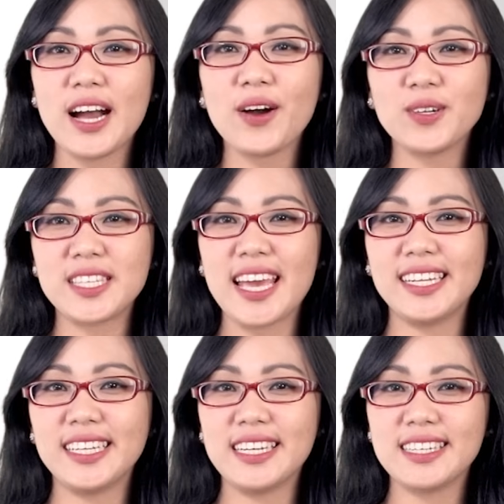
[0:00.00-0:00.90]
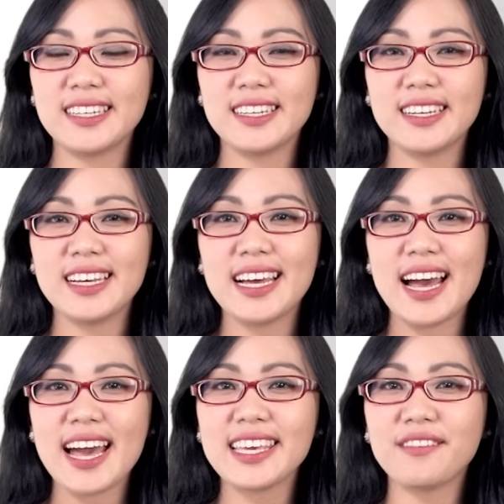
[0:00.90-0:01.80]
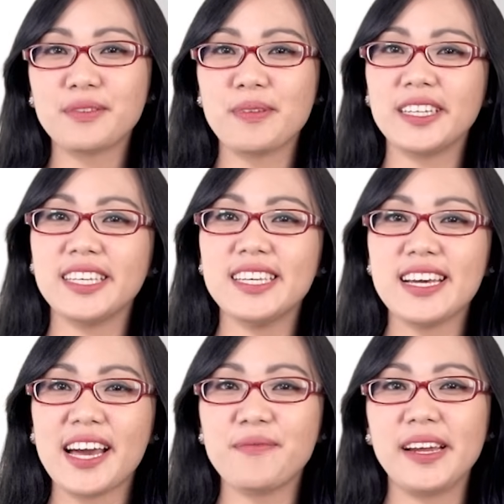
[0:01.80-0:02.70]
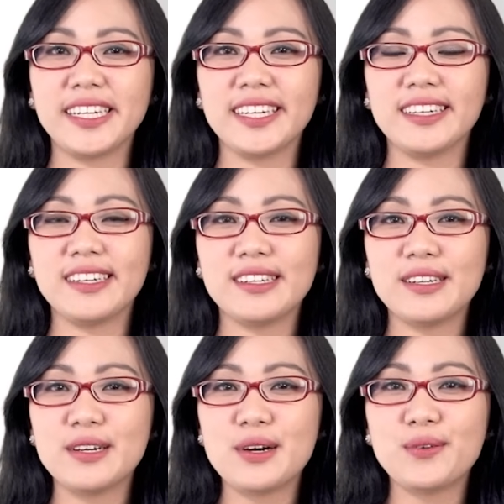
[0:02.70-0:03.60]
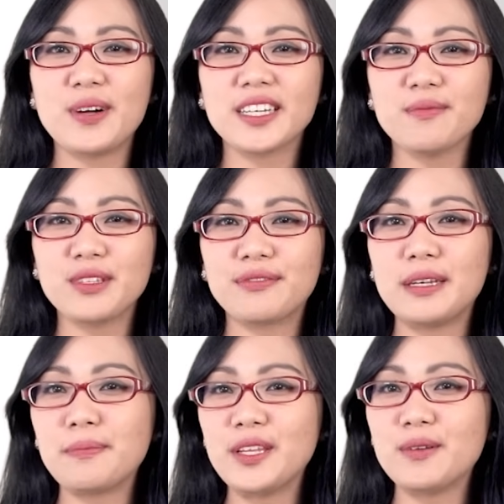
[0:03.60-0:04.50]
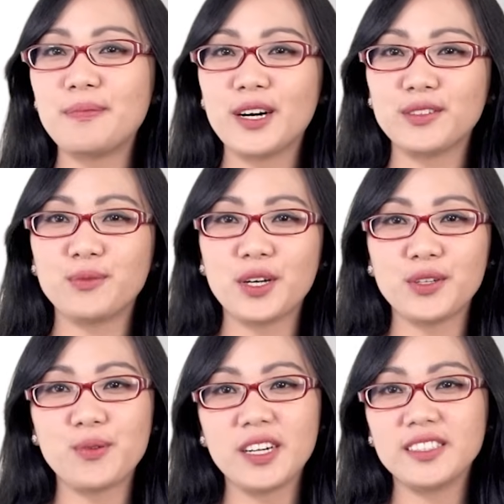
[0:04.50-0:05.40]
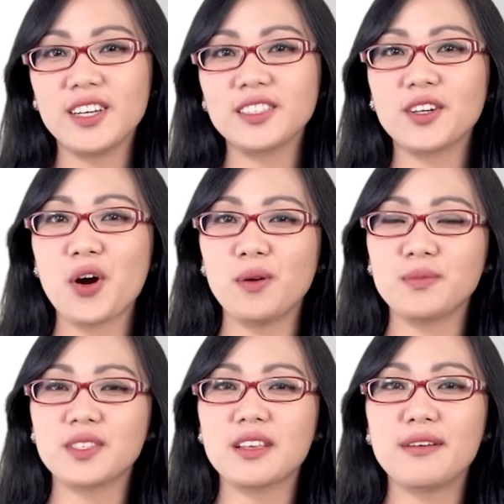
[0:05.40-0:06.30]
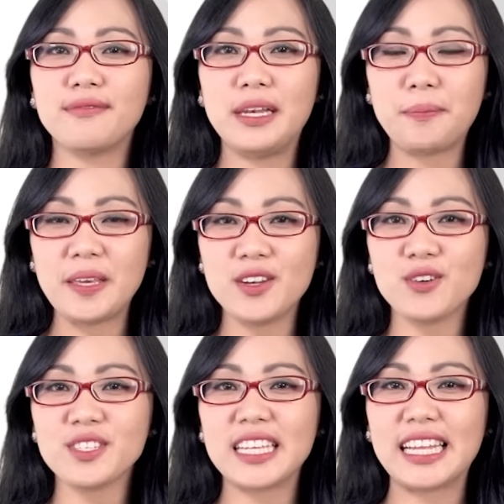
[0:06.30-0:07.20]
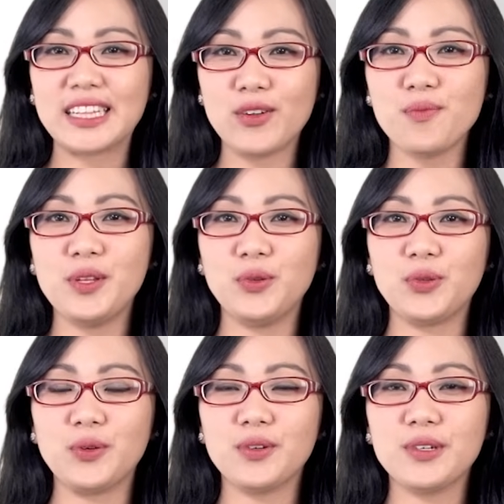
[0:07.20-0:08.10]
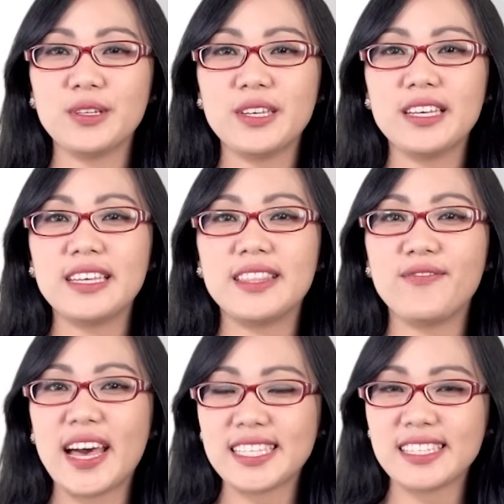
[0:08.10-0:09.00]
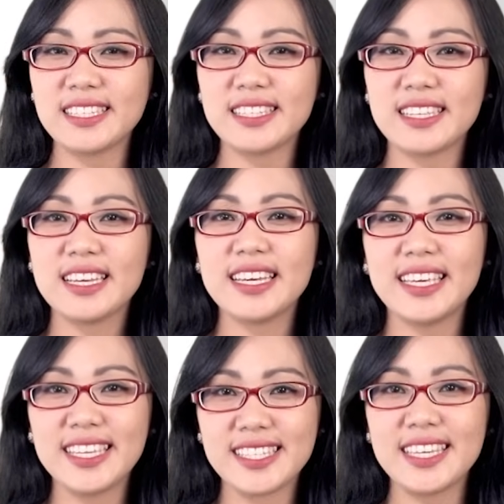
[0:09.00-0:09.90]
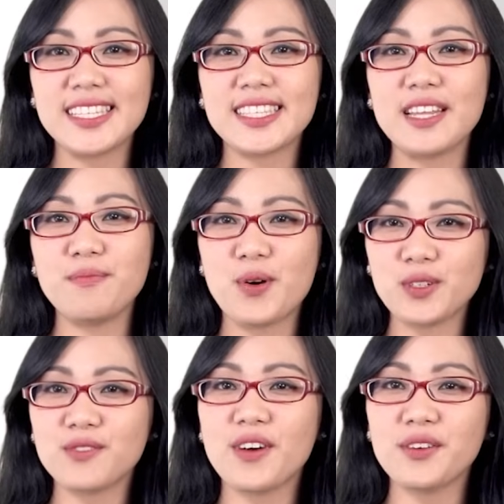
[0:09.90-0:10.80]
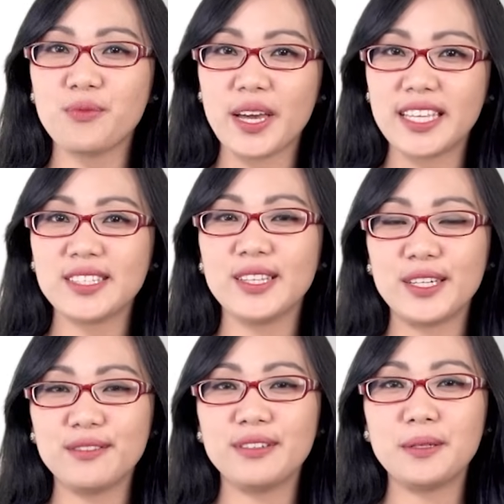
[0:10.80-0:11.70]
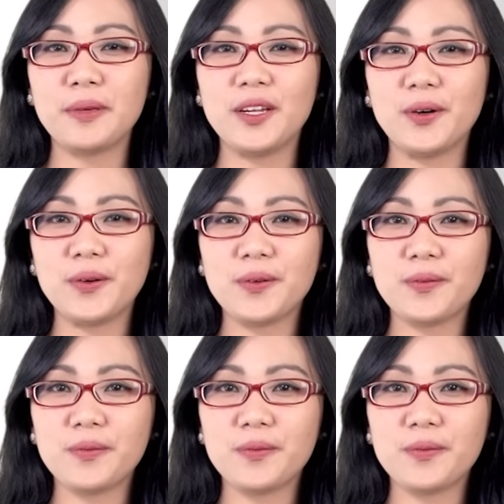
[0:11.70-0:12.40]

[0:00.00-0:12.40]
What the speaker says: Ako si Erica. Hi everybody, I'm Erica. Welcome to FilipinoPod101.com's Filipino sa 3 minuto. The fastest, easiest, and most fun way to learn Filipino.